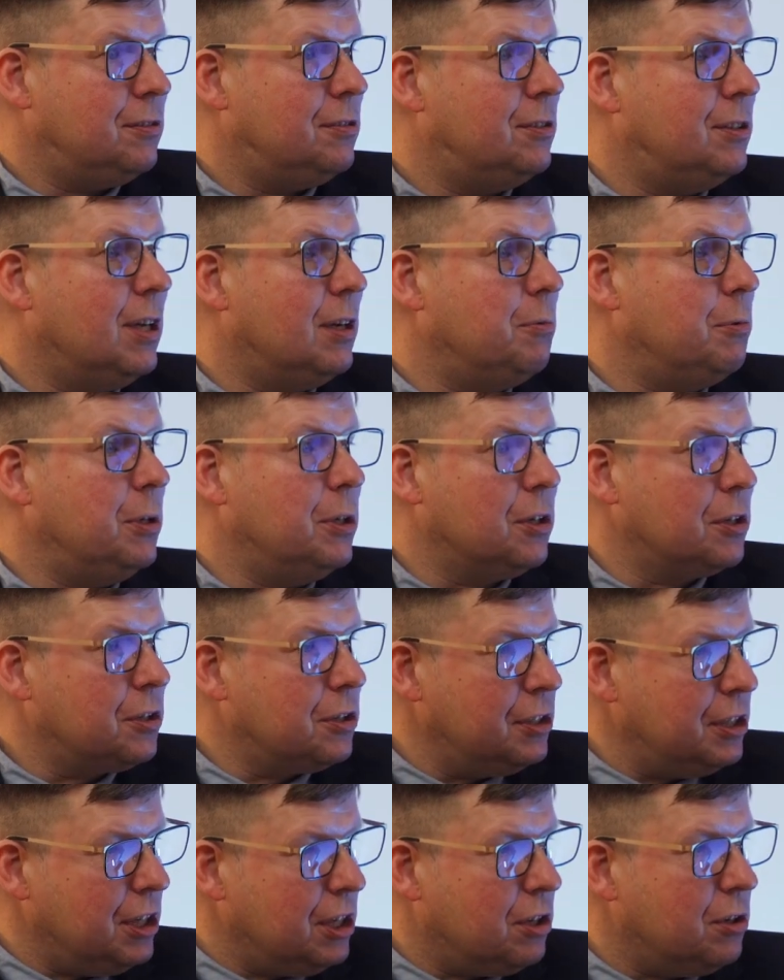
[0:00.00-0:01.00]
that we're not
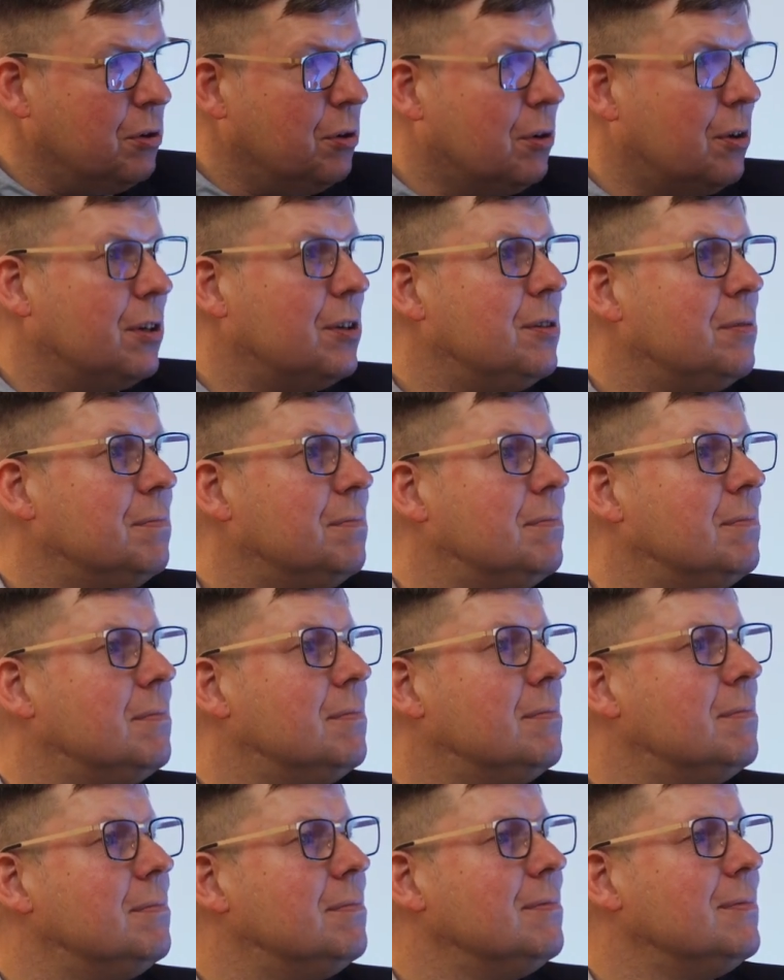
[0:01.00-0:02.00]
going to ignore it,
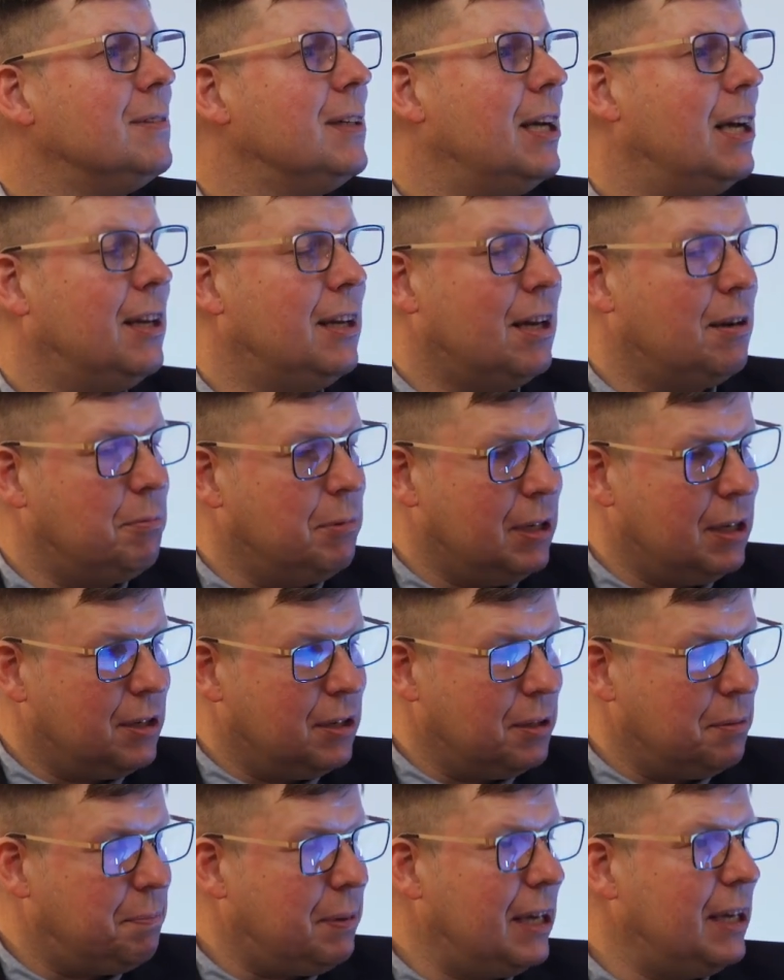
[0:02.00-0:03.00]
and that we're
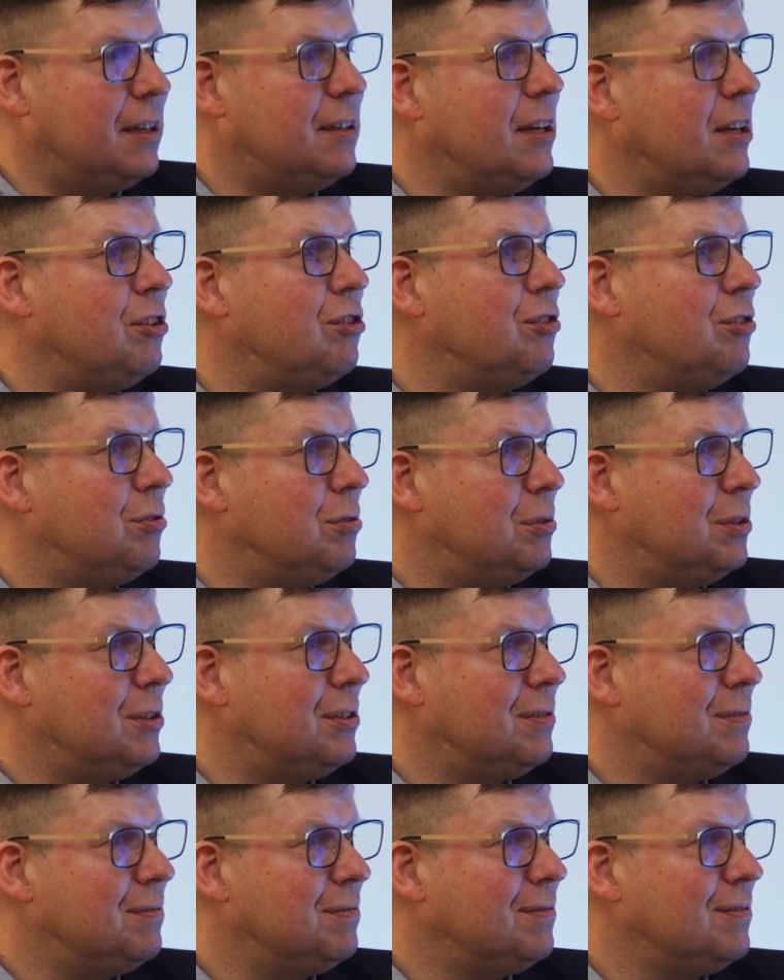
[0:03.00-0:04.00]
going to pay attention to it,